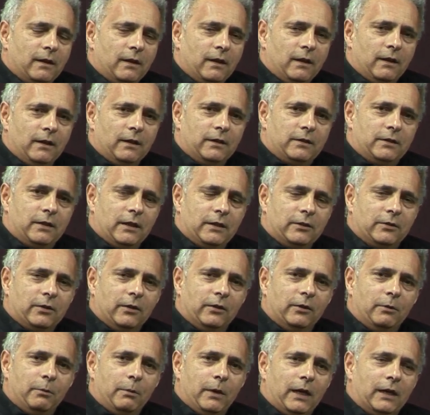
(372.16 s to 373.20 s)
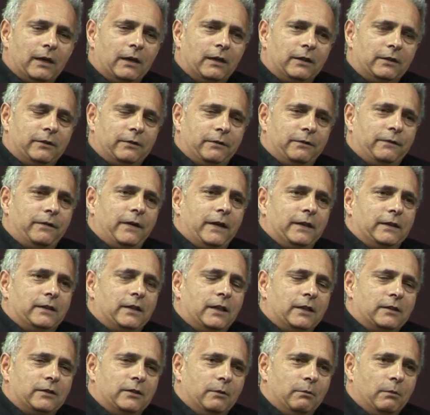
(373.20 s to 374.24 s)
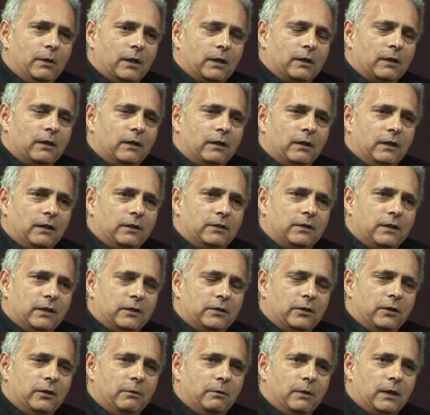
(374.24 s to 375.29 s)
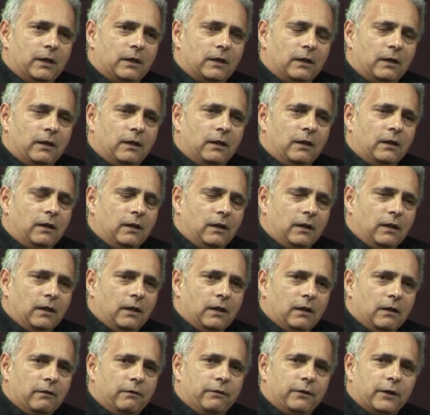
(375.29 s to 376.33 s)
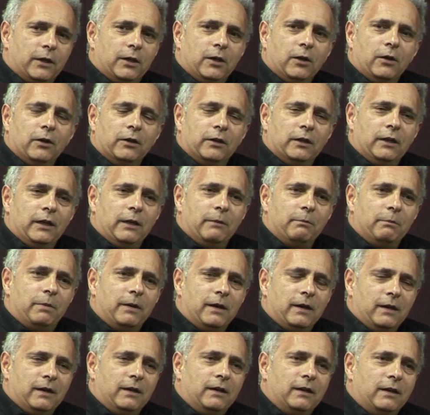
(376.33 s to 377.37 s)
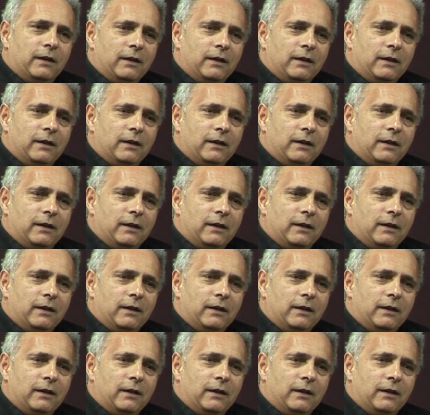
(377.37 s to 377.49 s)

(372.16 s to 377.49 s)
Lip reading: And it says on the medal, it's a fantastic medal, it says on the medal, "For God and Empire."